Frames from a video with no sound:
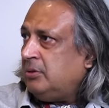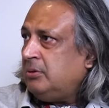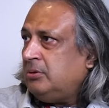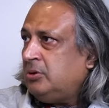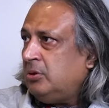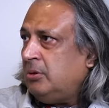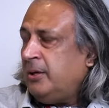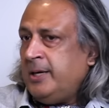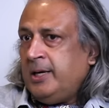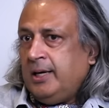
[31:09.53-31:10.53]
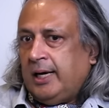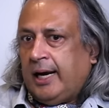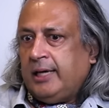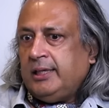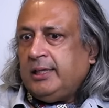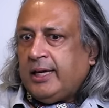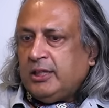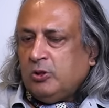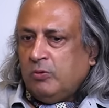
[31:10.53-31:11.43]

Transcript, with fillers: You know, so, and in case